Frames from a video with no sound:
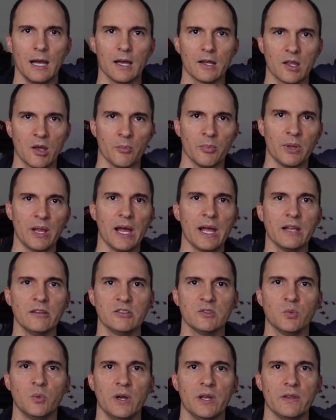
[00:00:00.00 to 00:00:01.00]
Uh,
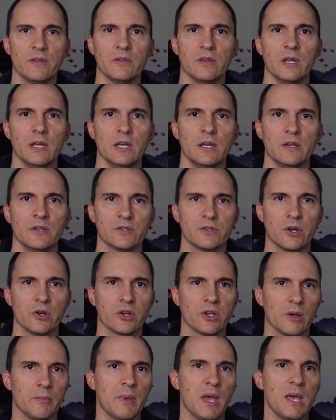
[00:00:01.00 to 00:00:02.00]
compliance with
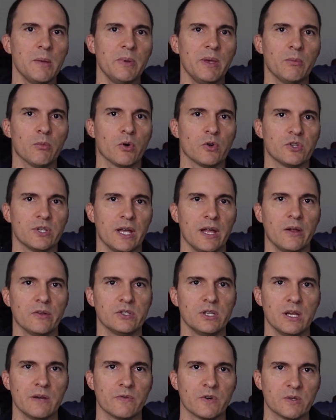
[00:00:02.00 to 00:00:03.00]
Circa may be more
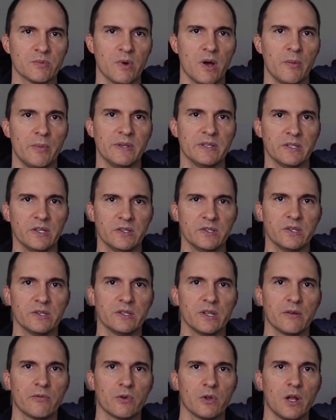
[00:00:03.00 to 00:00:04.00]
challenging for small
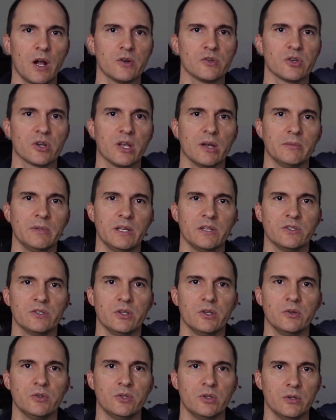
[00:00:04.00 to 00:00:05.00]
businesses than for larger companies
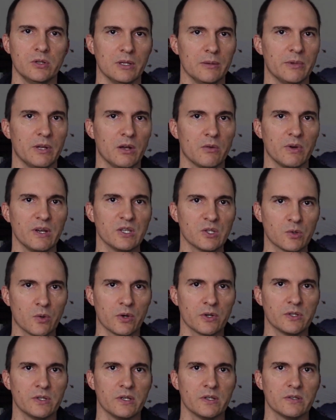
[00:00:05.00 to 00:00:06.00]
due to limited
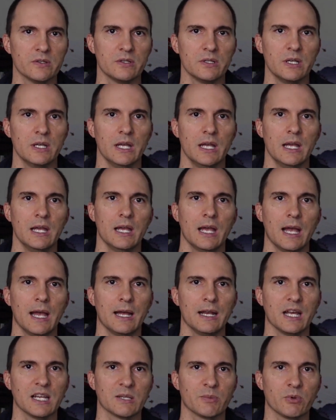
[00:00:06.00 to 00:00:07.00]
resources
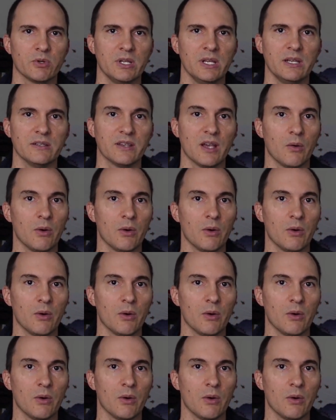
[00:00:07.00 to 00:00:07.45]
and expertise.